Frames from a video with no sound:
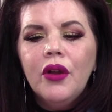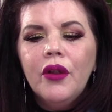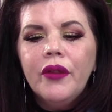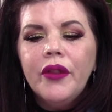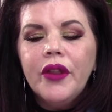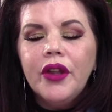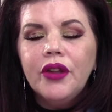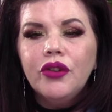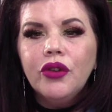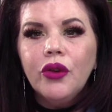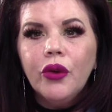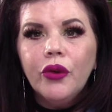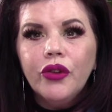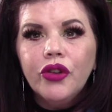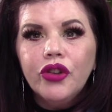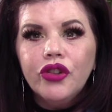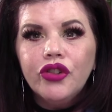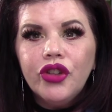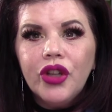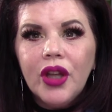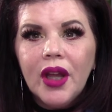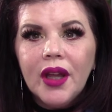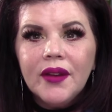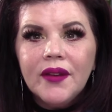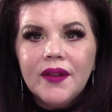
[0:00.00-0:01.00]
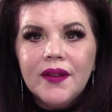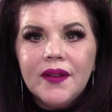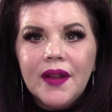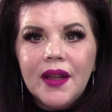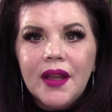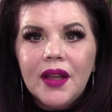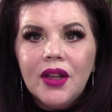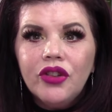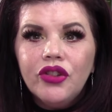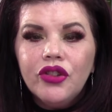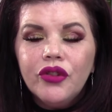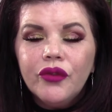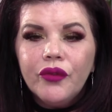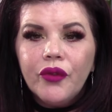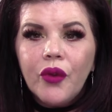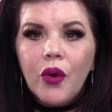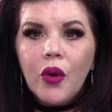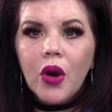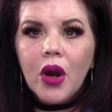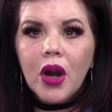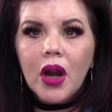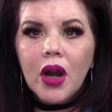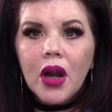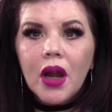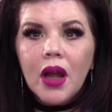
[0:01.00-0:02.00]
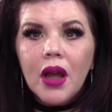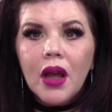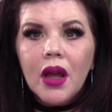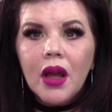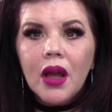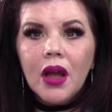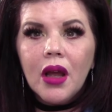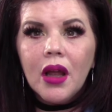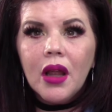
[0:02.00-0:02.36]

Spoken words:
They told her she had stage 4